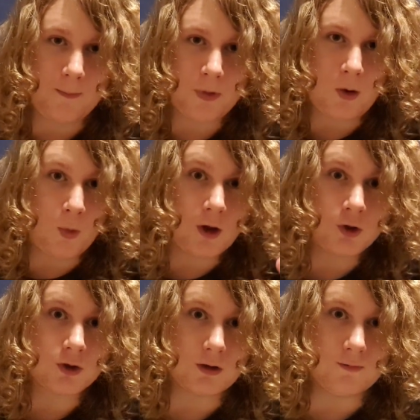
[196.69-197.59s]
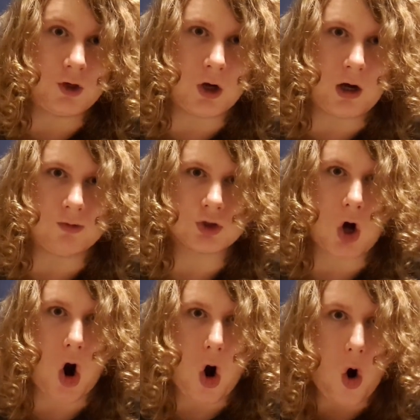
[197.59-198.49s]
And when I looked at the video, I was
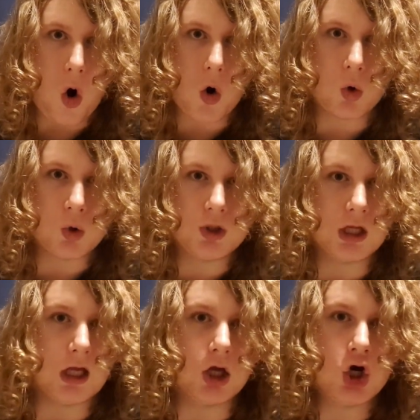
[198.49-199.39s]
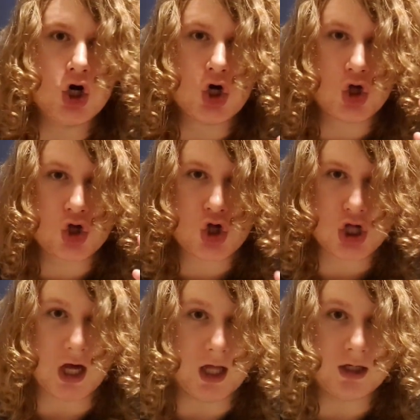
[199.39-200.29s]
like, holy
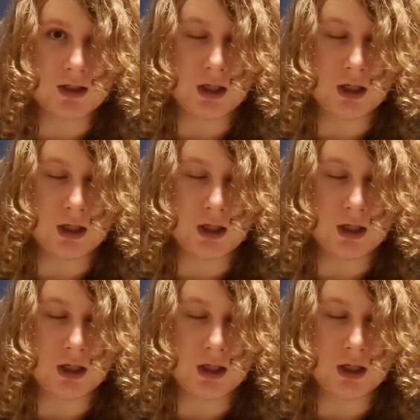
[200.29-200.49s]
shit,